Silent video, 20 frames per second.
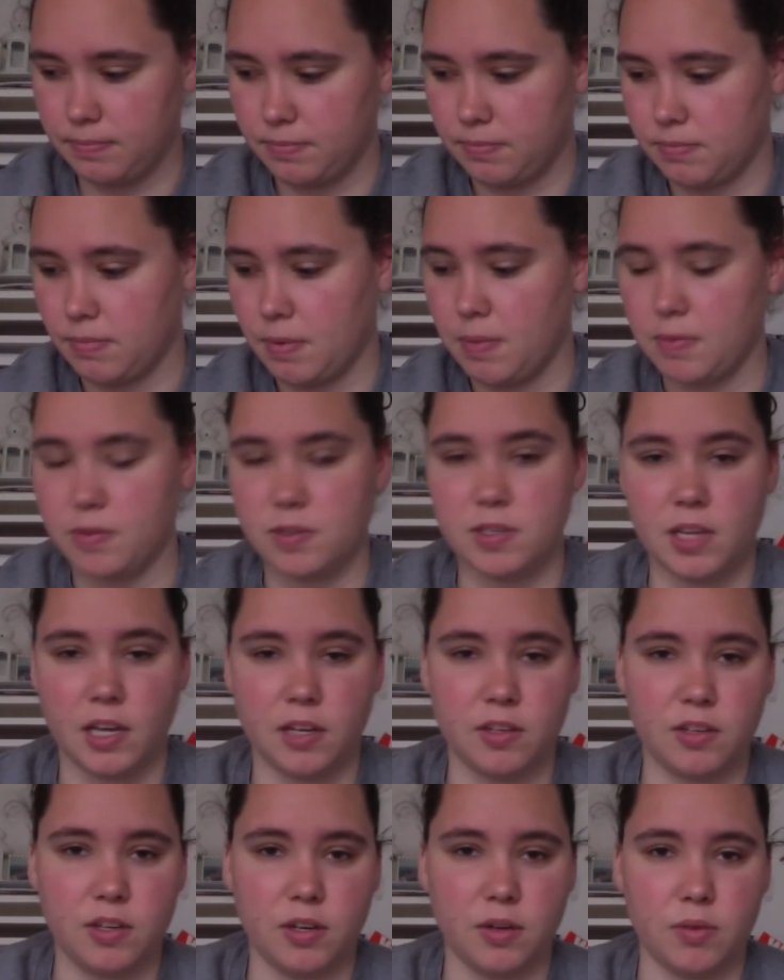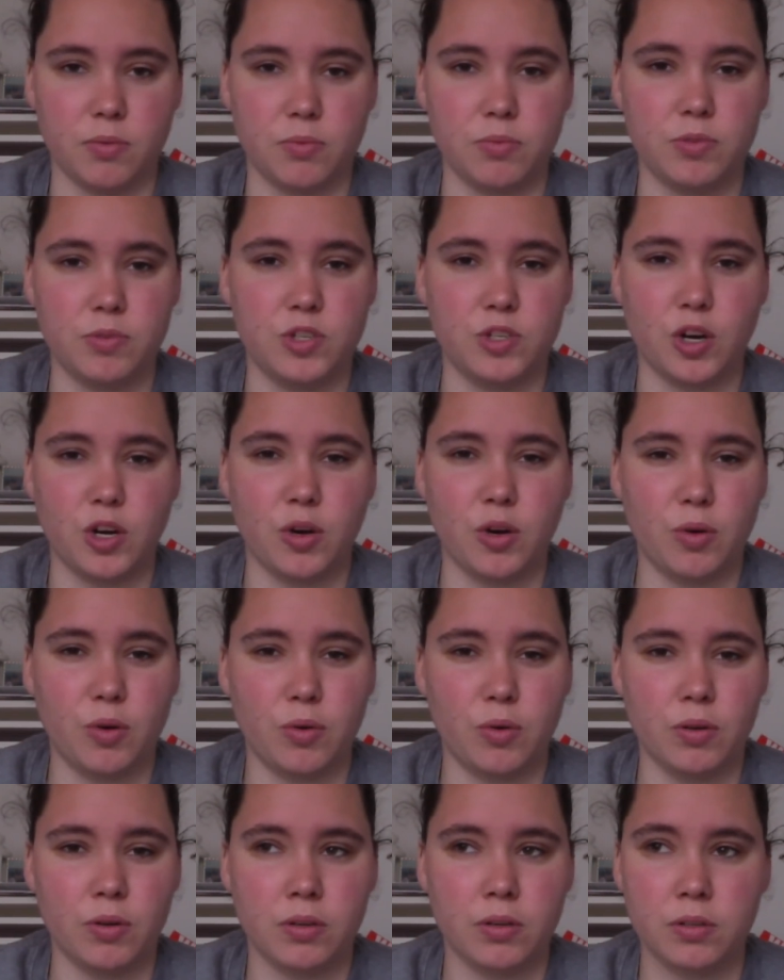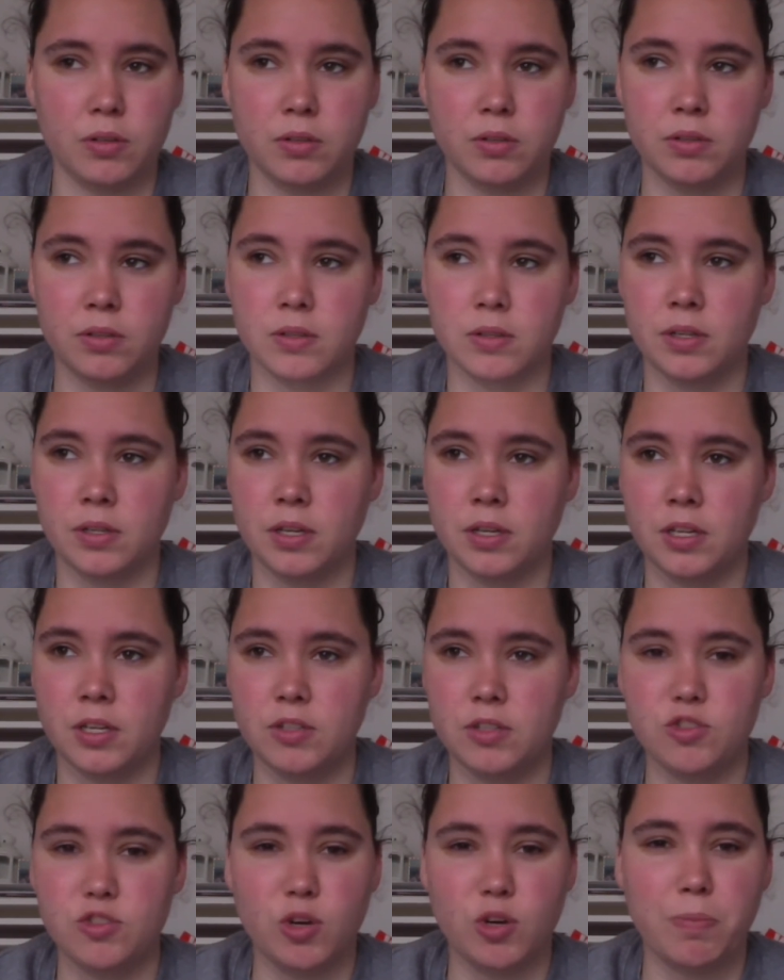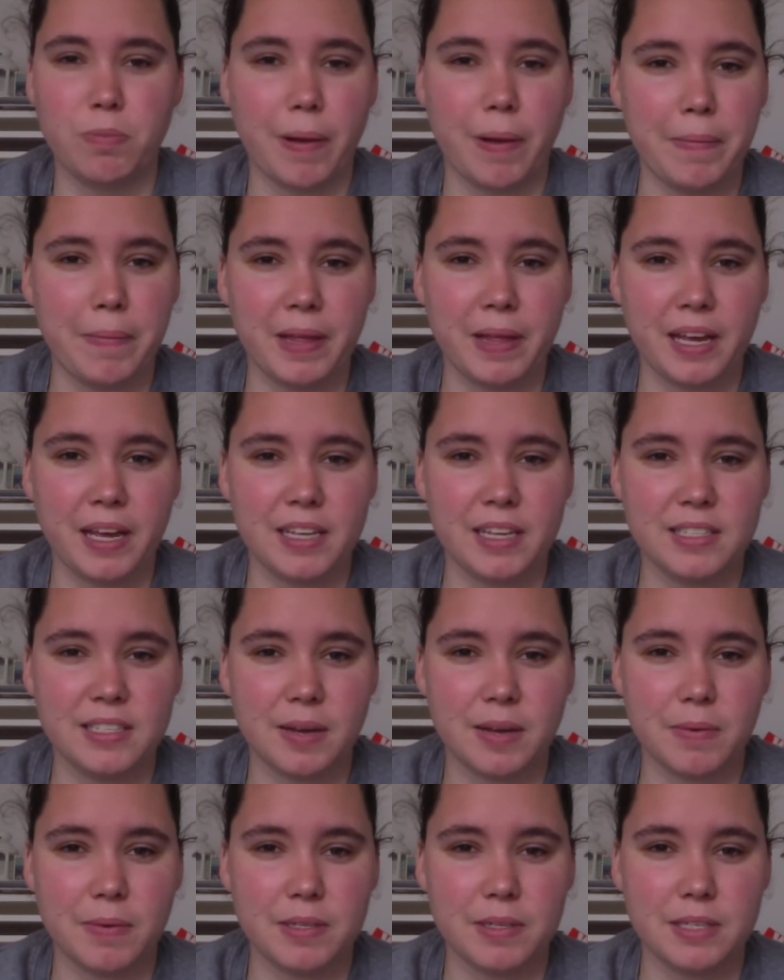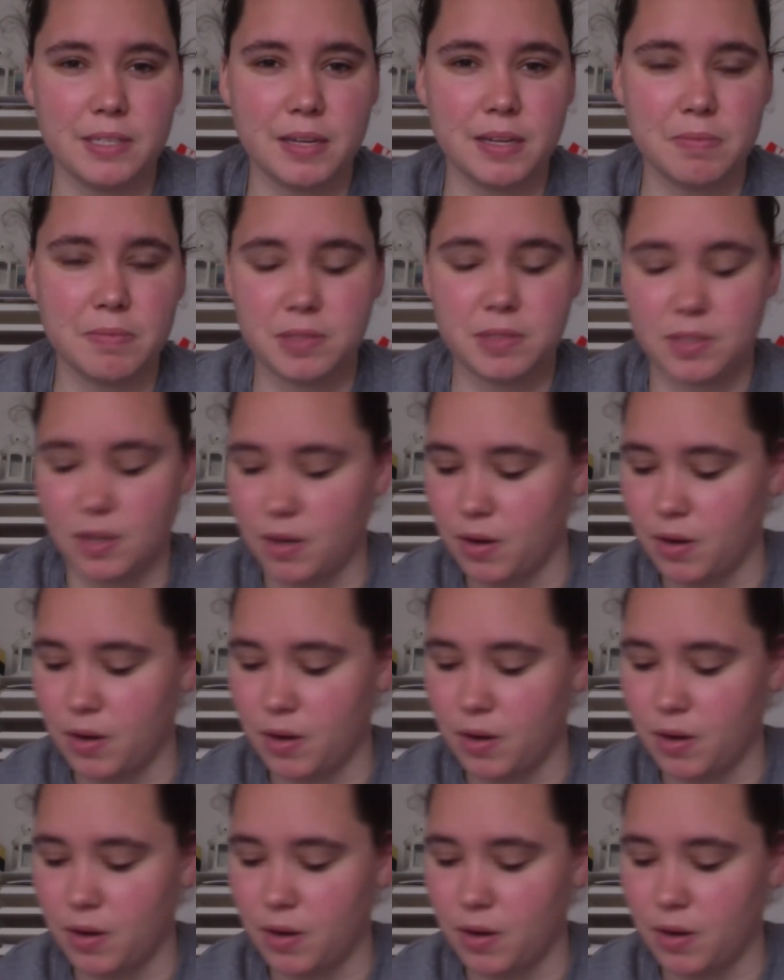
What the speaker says: Maybe it's just like, you know, Joe Public. Isn't that what his name's?